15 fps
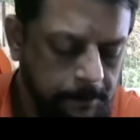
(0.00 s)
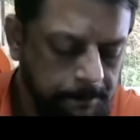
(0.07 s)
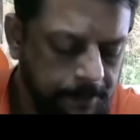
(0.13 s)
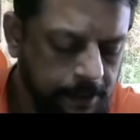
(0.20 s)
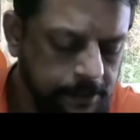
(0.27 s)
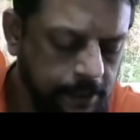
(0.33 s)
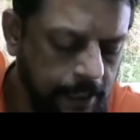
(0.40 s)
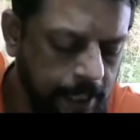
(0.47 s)

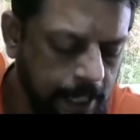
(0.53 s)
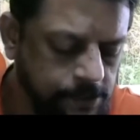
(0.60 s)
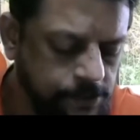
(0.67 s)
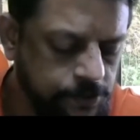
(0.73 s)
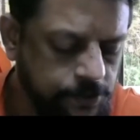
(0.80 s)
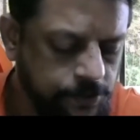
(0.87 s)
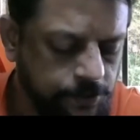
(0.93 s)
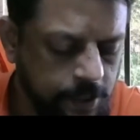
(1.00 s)
But the
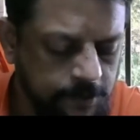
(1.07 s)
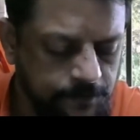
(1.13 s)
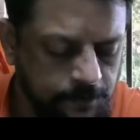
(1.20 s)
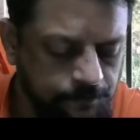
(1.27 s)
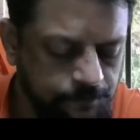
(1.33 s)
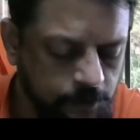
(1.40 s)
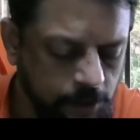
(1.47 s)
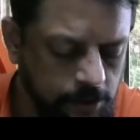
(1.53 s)
last
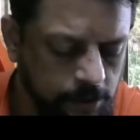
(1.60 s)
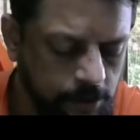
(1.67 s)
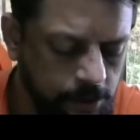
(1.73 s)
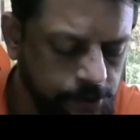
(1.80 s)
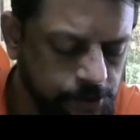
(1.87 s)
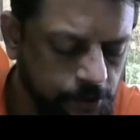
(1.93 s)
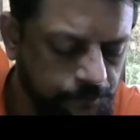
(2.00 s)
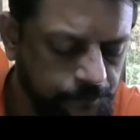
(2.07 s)
350
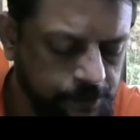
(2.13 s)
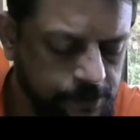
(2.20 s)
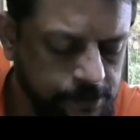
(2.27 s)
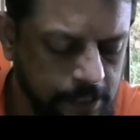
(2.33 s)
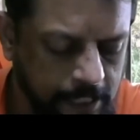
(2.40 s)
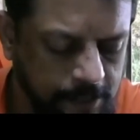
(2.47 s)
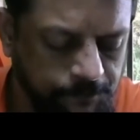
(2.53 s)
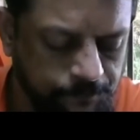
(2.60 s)
years of his
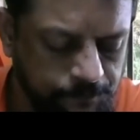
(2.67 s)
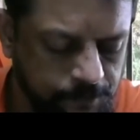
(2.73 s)
life,